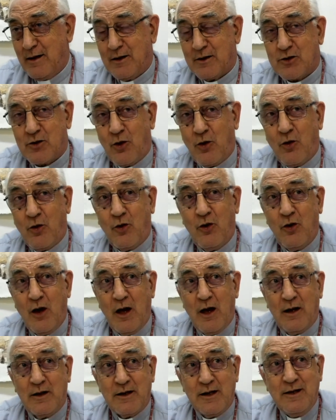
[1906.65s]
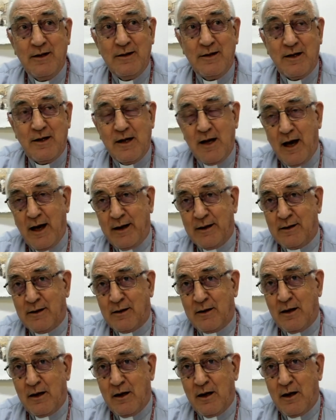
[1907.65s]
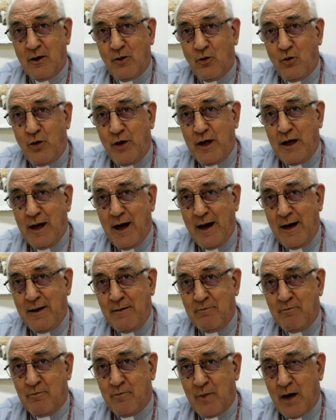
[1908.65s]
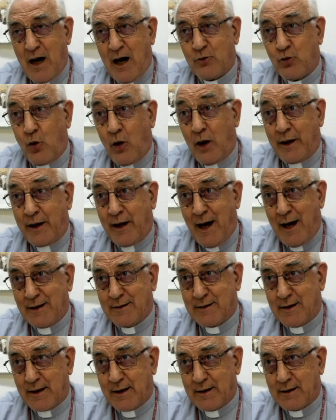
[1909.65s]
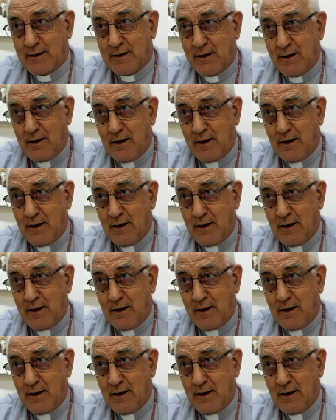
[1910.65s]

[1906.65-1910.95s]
So, in the end, we aim at 100.